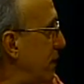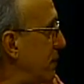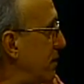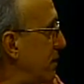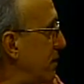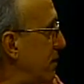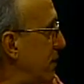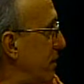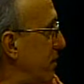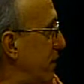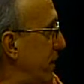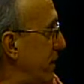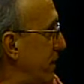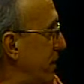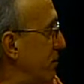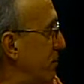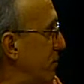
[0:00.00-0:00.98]
the
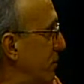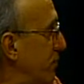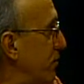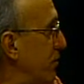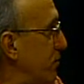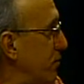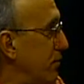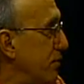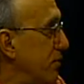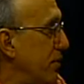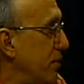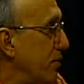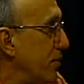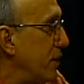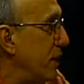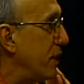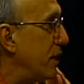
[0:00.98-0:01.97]
great number of students that
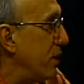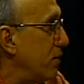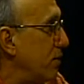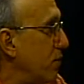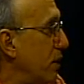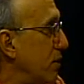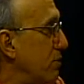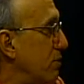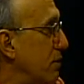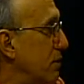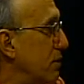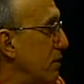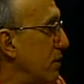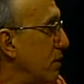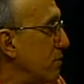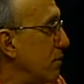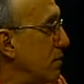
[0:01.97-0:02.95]
were there. What,
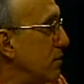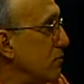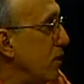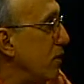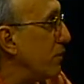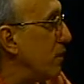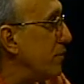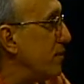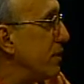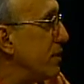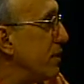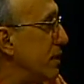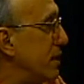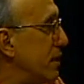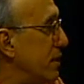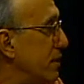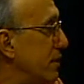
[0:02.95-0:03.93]
what was it
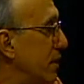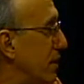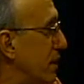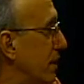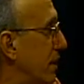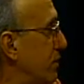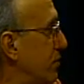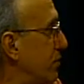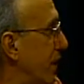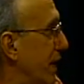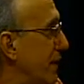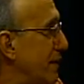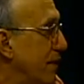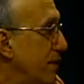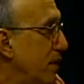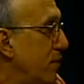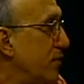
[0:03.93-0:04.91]
that uh,
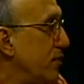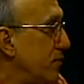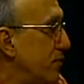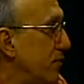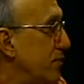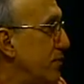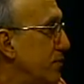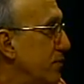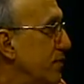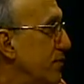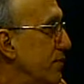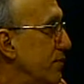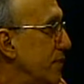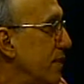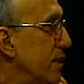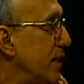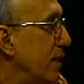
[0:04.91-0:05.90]
attracted all those students
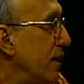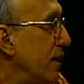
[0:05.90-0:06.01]
to,